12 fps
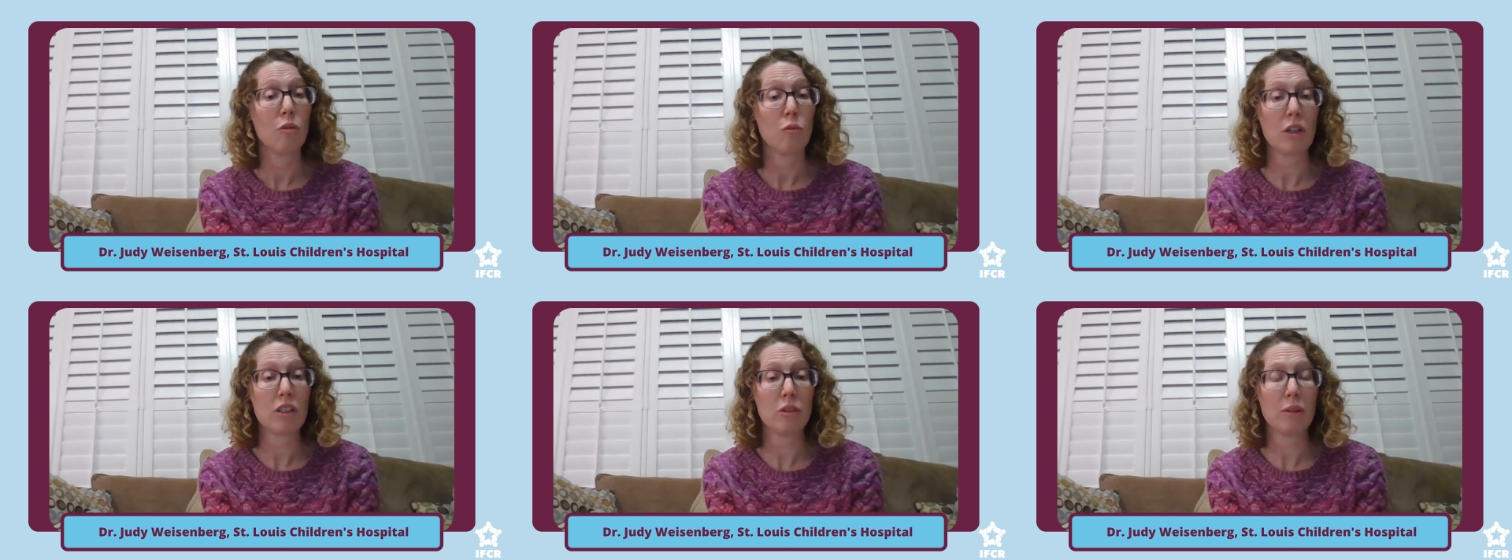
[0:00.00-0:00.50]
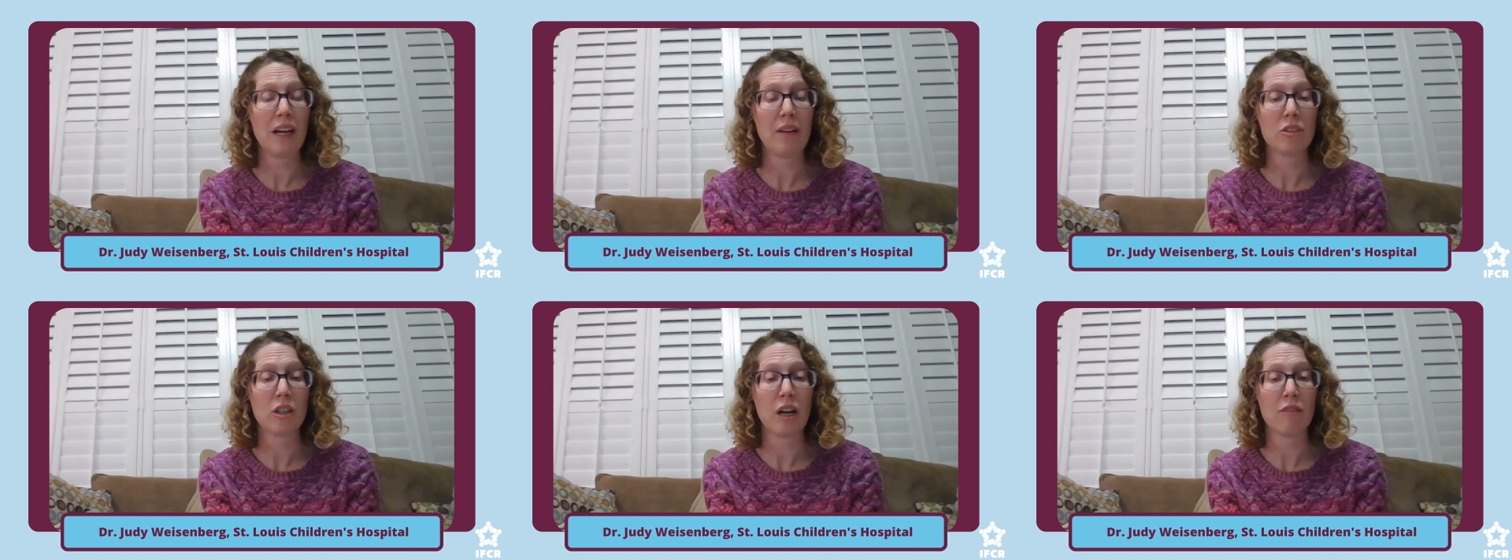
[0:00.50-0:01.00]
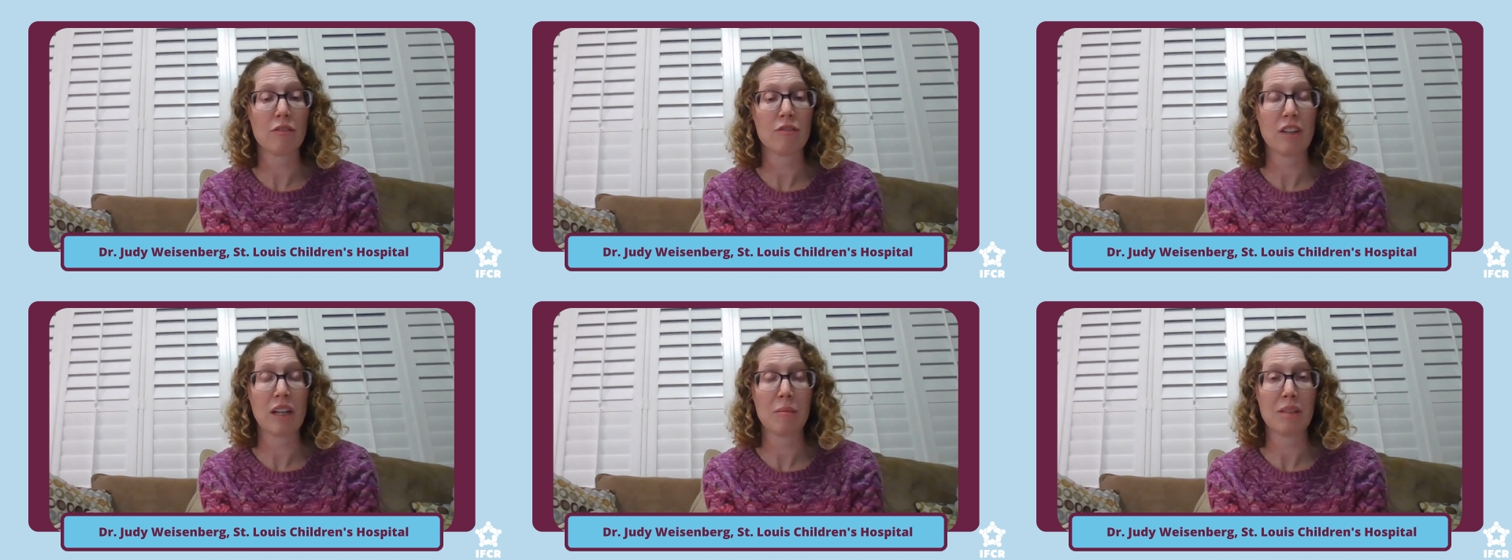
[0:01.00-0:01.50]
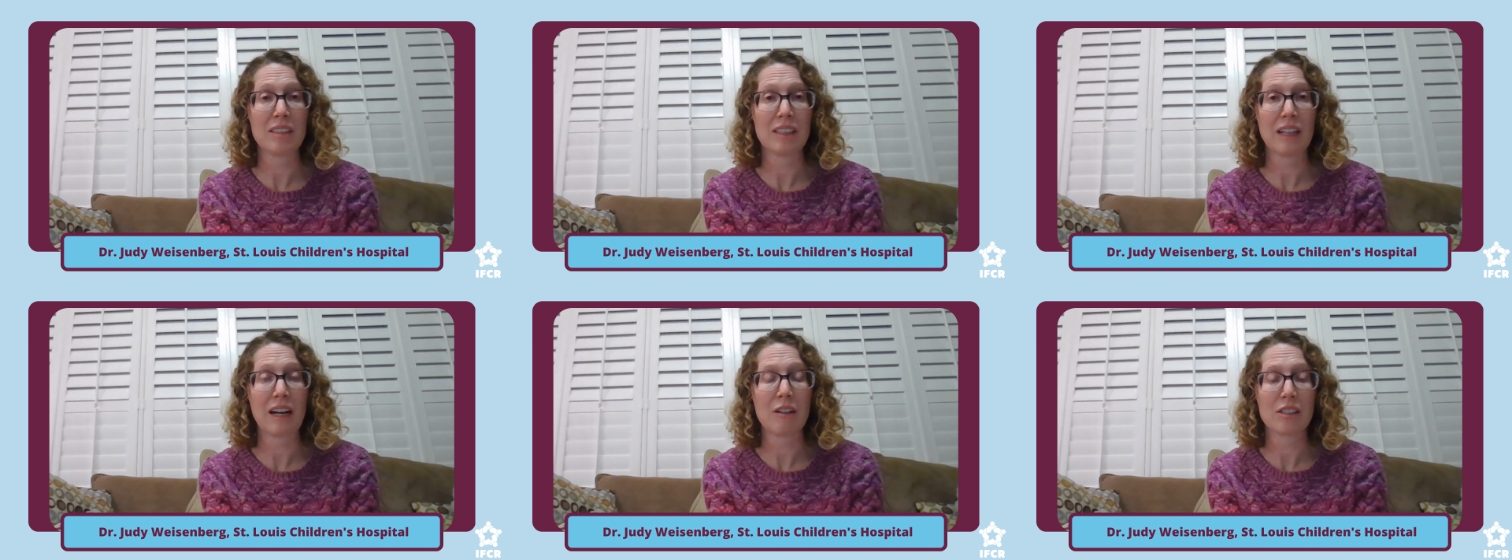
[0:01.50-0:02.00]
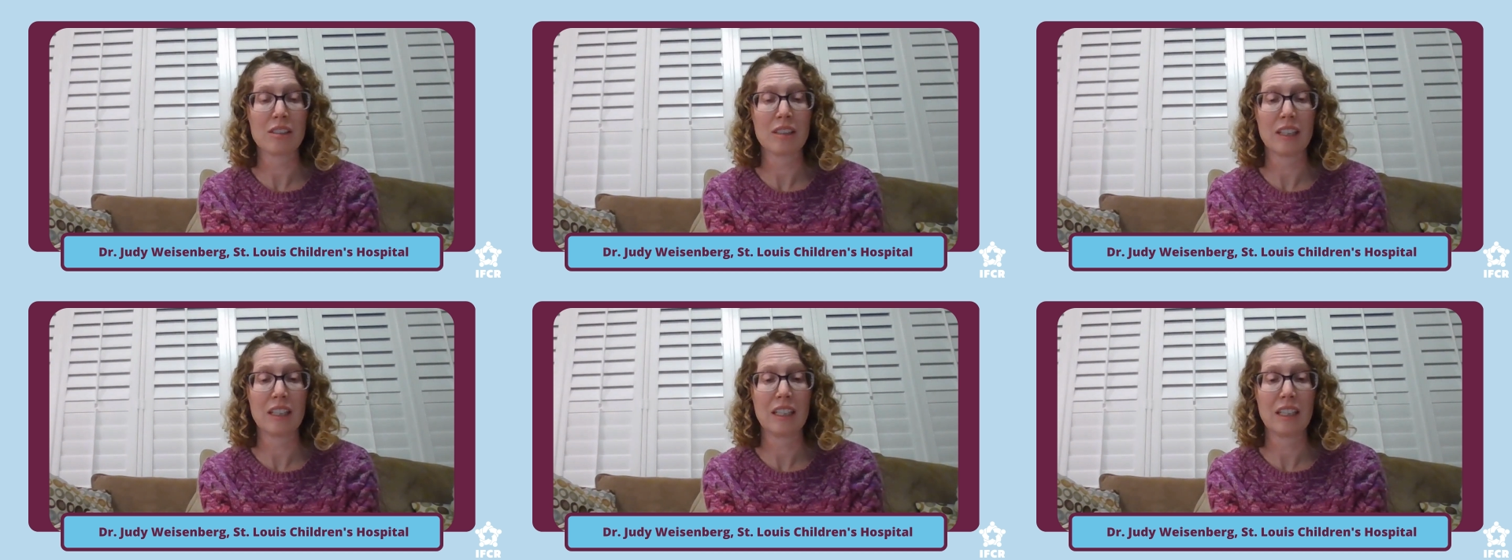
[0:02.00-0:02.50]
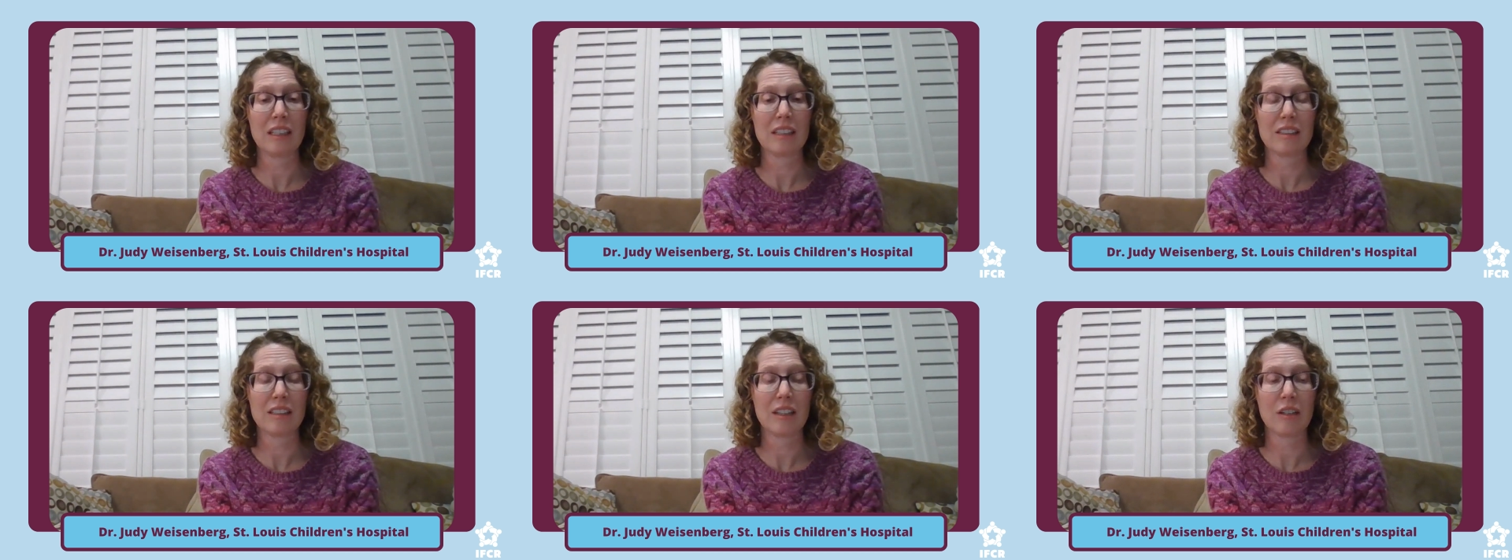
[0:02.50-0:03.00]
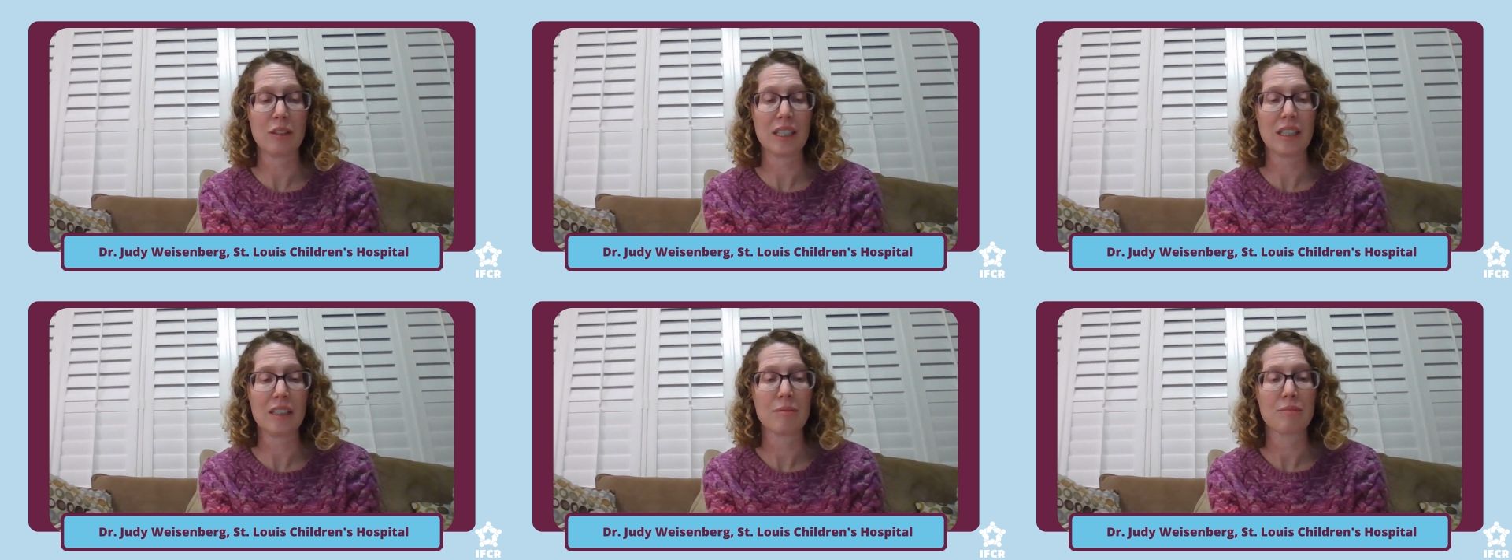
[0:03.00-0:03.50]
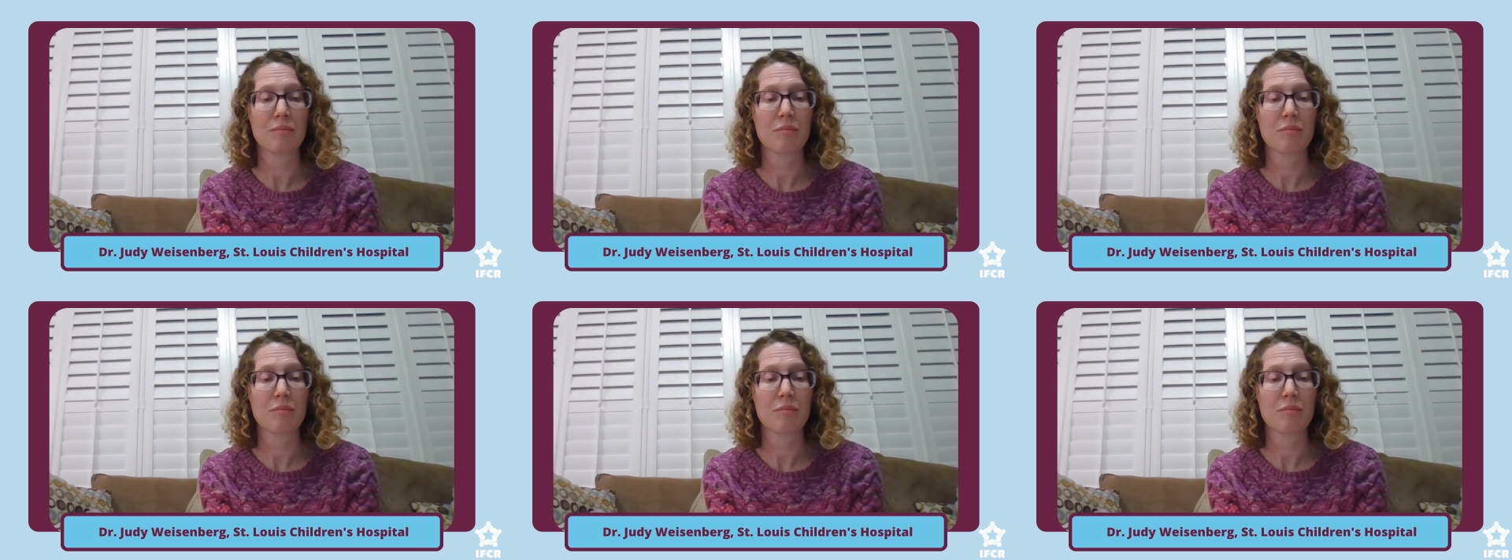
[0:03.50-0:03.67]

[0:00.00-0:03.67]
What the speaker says: What do you have to offer families at our COE?